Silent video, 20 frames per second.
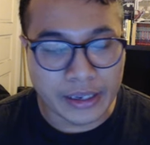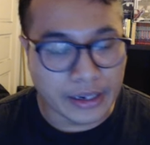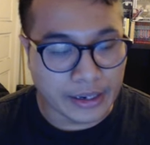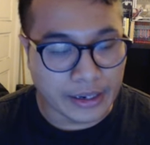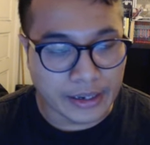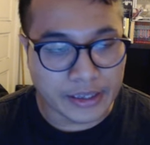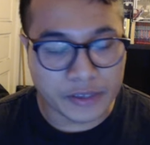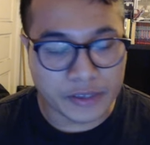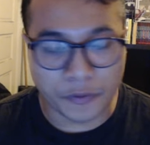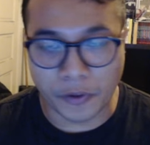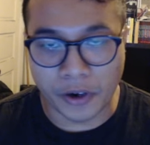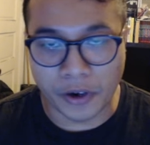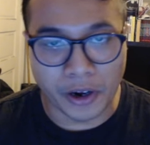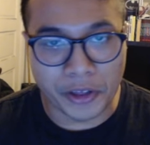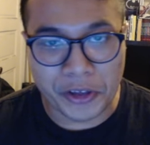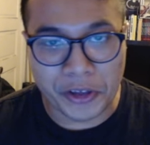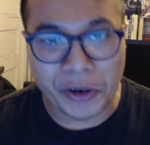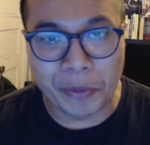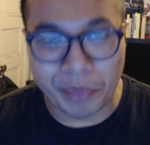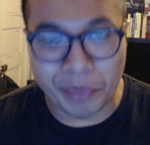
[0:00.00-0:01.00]
it is for
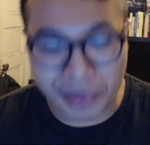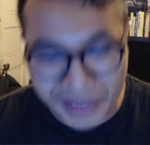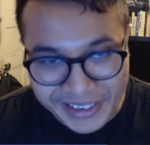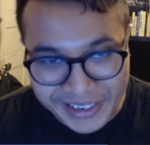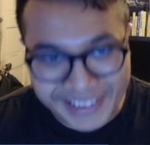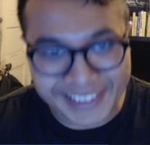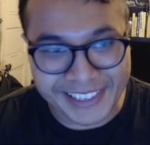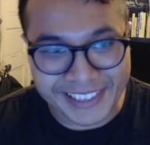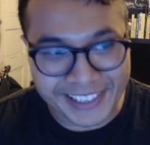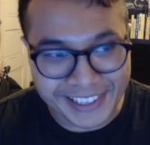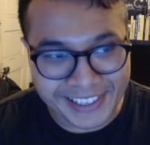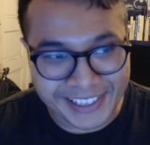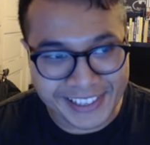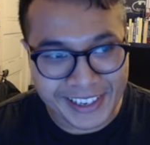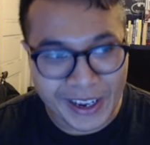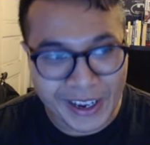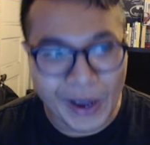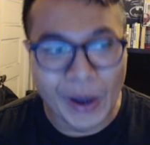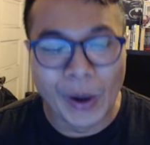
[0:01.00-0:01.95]
other places.